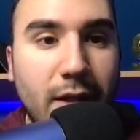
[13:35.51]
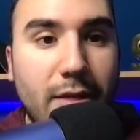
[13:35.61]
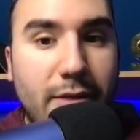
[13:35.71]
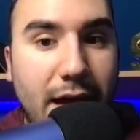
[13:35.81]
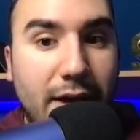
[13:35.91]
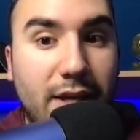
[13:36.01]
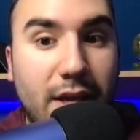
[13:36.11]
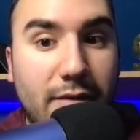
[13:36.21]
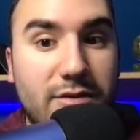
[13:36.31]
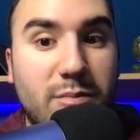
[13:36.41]
That
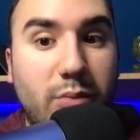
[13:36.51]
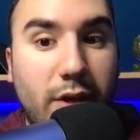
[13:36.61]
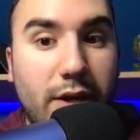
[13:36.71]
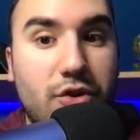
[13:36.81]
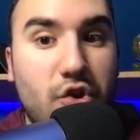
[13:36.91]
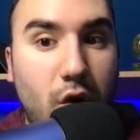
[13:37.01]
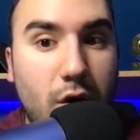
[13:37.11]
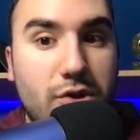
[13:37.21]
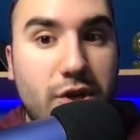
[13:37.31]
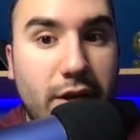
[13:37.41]
gives Blink
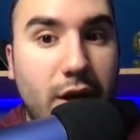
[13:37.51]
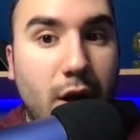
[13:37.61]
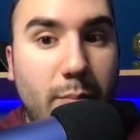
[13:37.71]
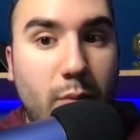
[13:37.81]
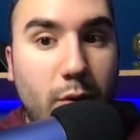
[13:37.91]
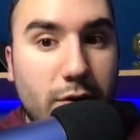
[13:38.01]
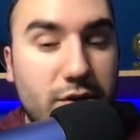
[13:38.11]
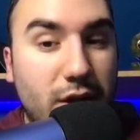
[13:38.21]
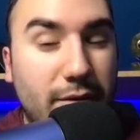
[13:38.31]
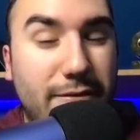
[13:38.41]
Charging upwards
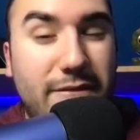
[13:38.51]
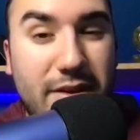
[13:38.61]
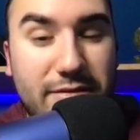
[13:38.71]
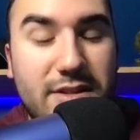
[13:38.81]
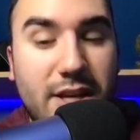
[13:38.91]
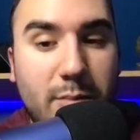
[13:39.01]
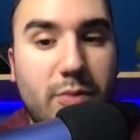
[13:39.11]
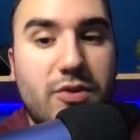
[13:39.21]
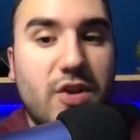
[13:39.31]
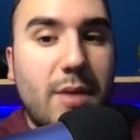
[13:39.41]
of
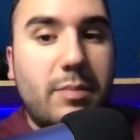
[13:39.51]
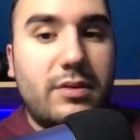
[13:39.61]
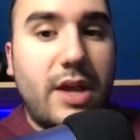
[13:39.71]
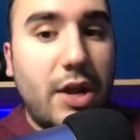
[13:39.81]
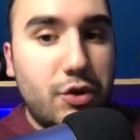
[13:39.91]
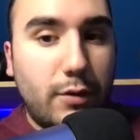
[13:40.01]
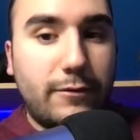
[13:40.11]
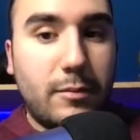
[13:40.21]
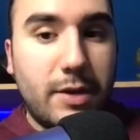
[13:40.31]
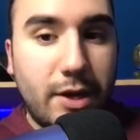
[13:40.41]
15% potential
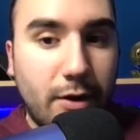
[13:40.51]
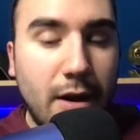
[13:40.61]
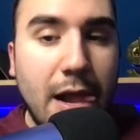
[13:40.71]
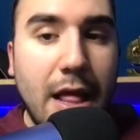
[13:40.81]
from here.